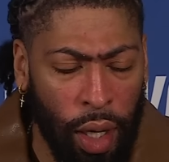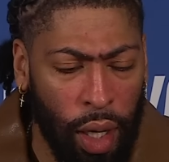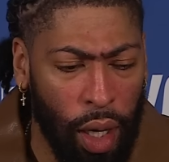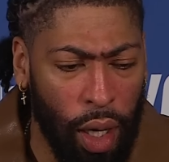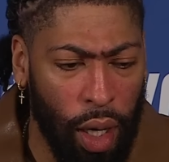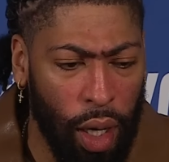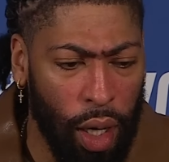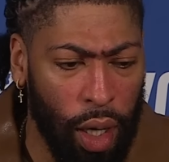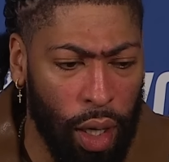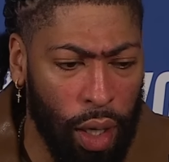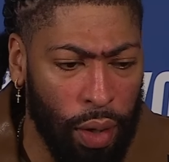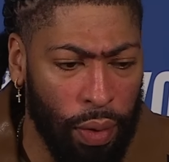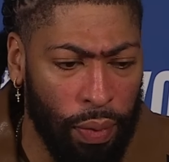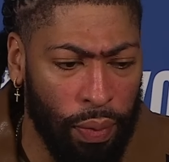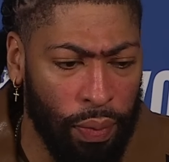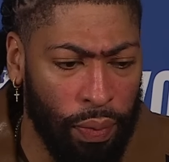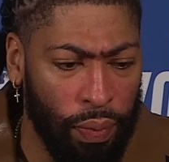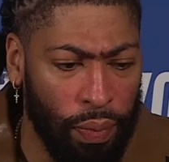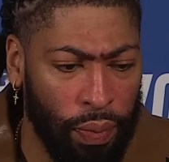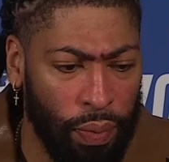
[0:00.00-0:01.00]
Uh,
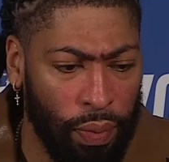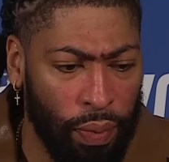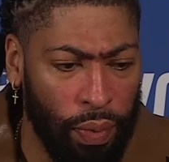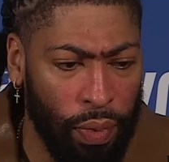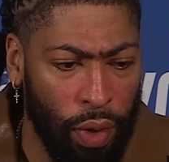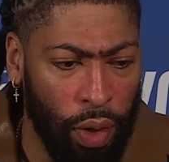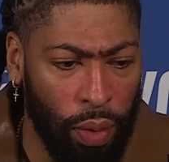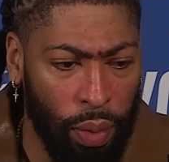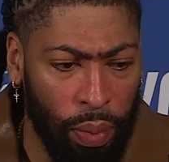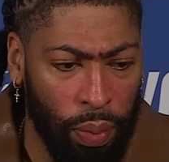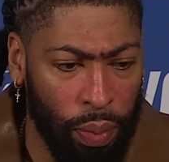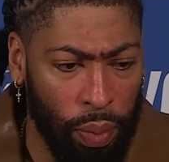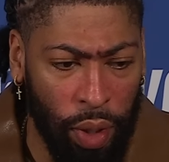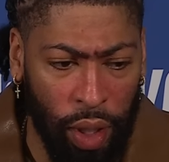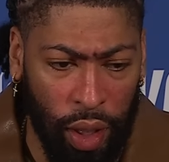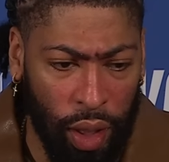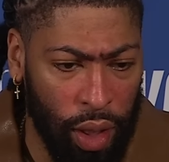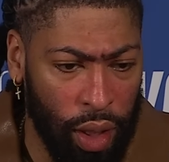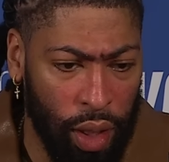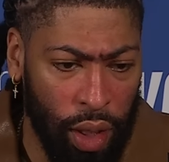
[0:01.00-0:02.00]
you know,
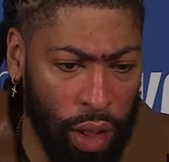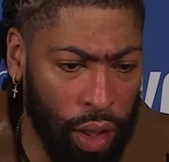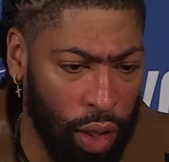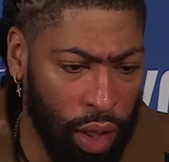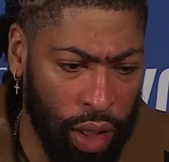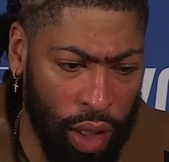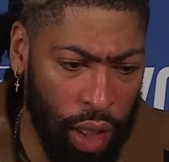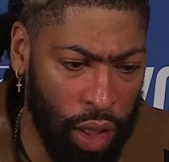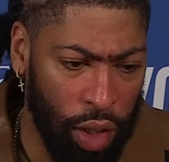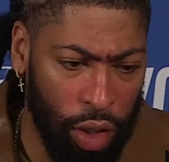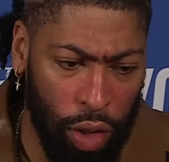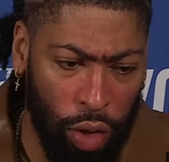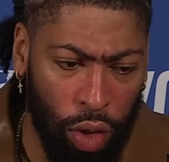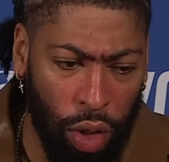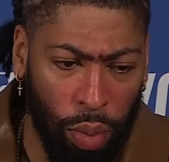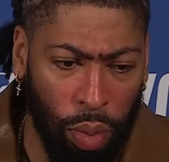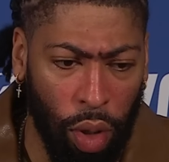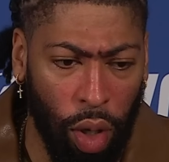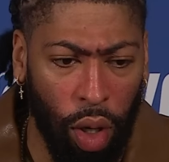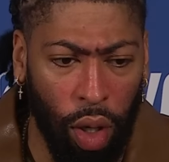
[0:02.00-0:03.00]
preach, you know, continue to shoot
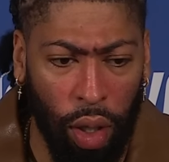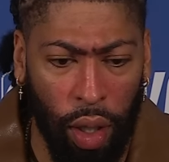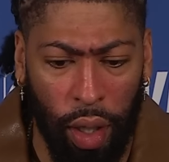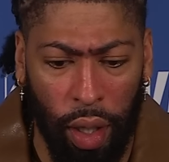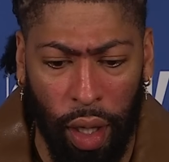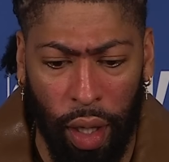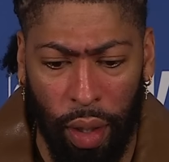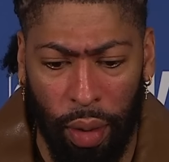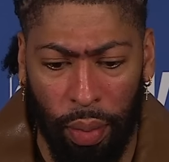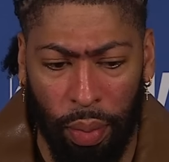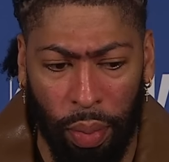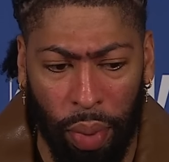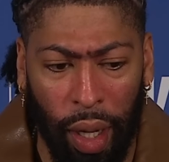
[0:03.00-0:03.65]
the ball and, and,